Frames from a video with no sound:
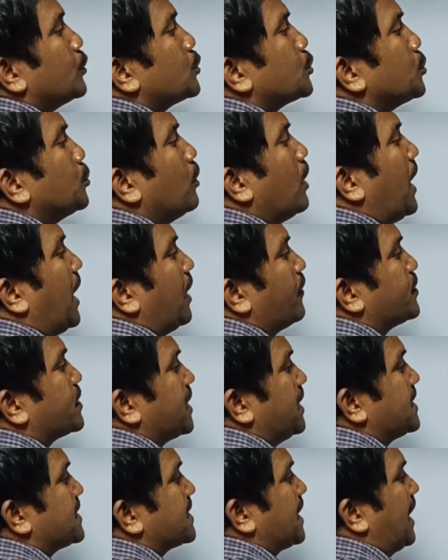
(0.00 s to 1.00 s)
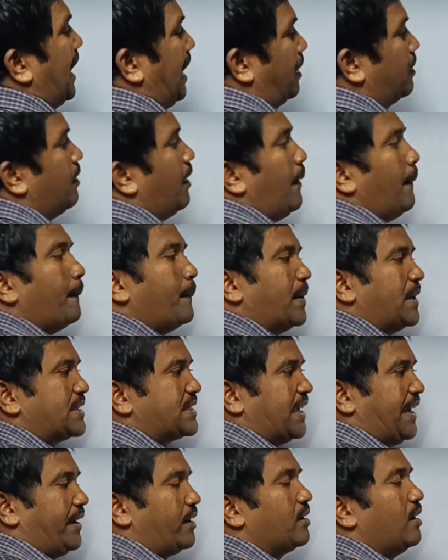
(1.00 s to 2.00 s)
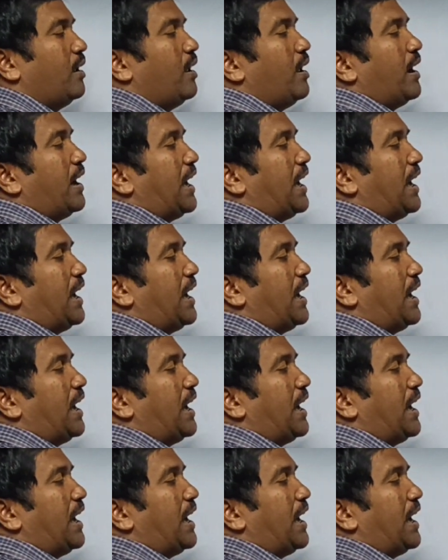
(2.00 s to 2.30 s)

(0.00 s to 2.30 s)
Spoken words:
Two half cells are present.